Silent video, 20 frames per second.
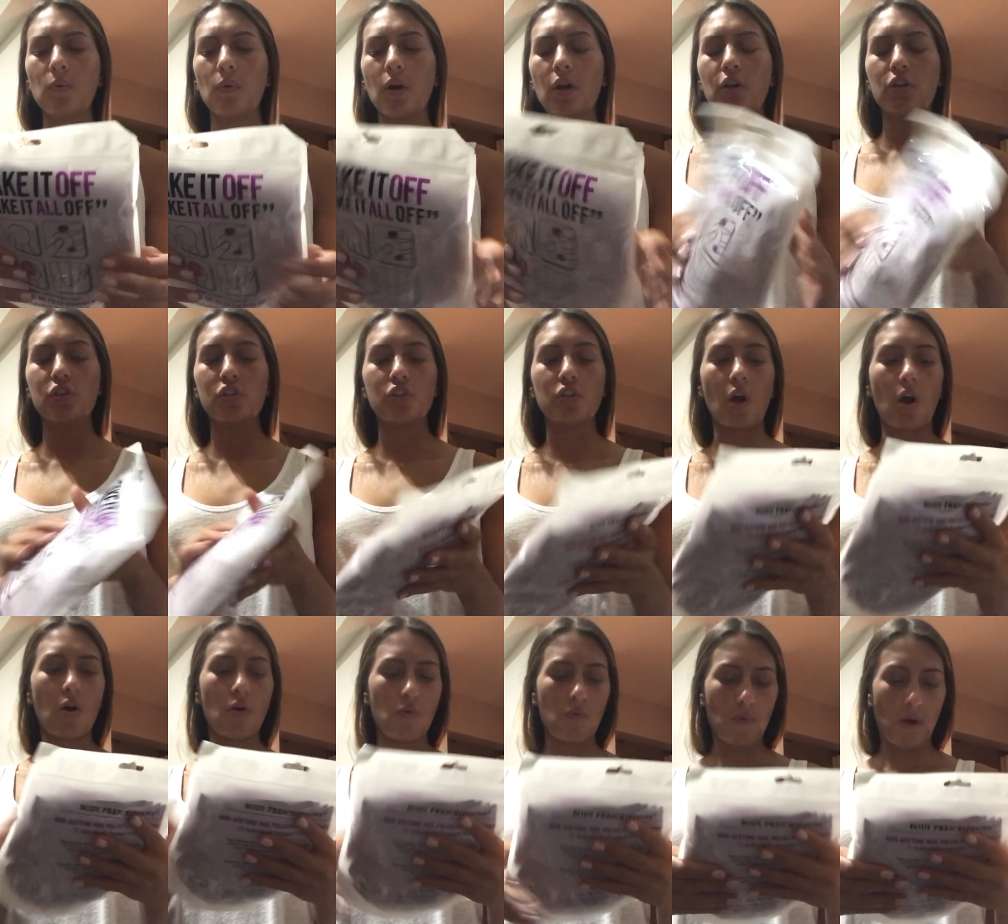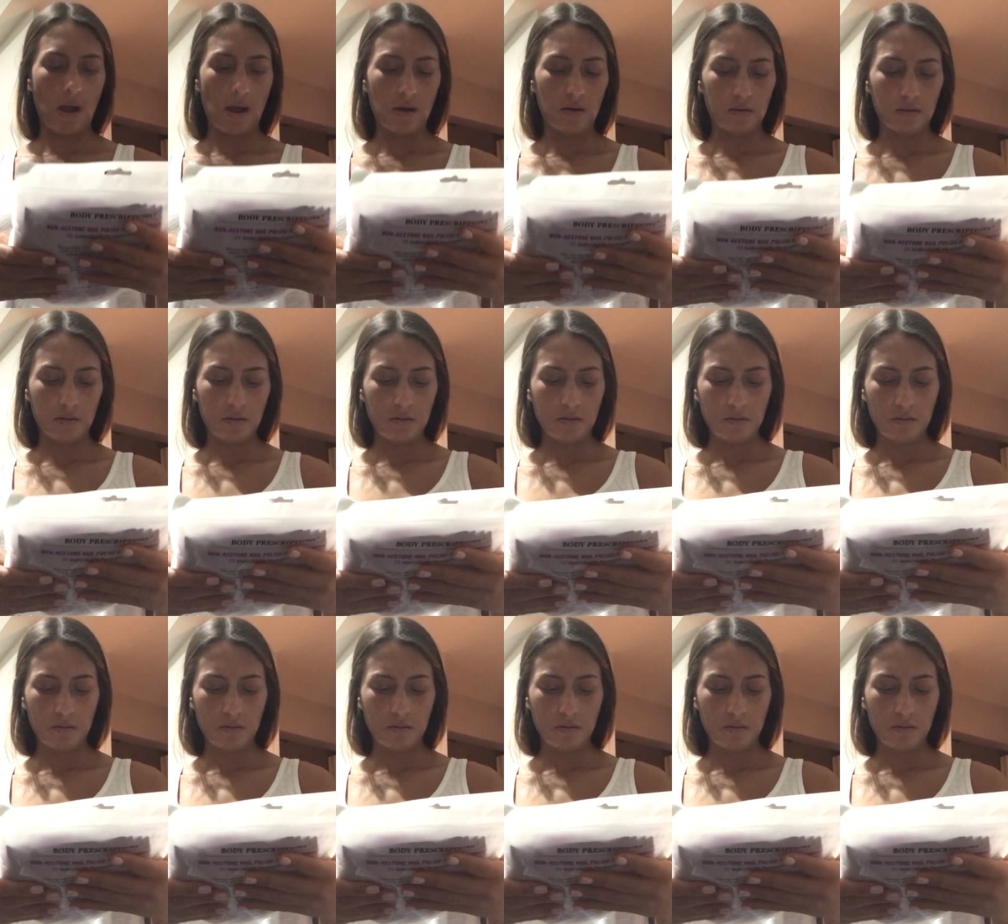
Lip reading: work so well.